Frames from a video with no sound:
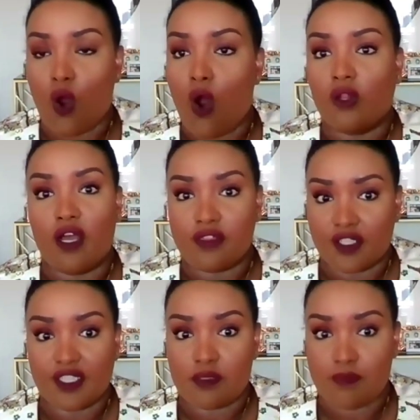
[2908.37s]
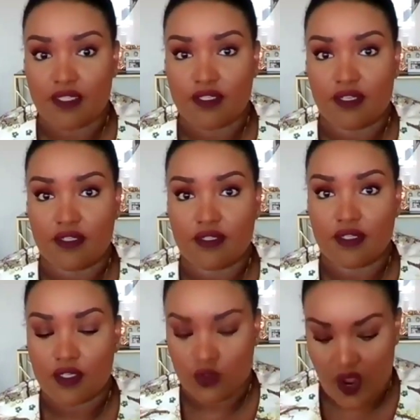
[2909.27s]
all other expenses
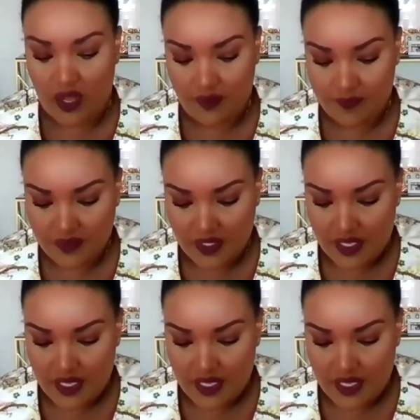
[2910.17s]
as well.